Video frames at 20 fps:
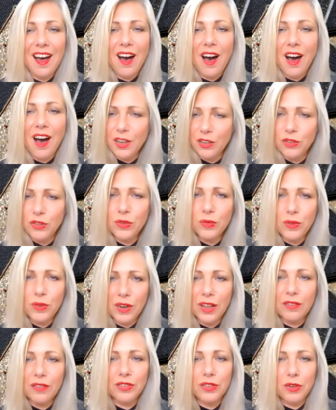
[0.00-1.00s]
"I do
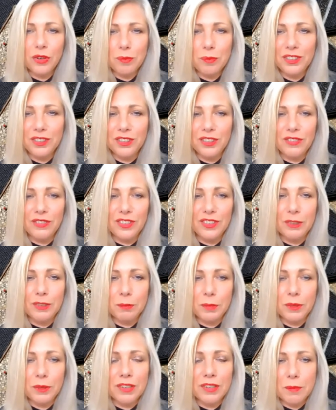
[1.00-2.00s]
love your mischievous
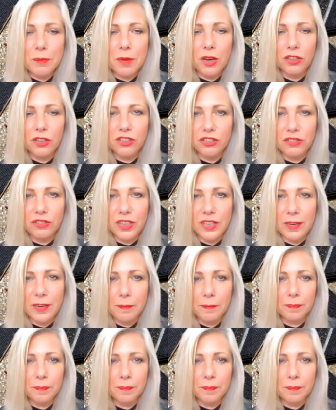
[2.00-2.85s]
spirit, Margery.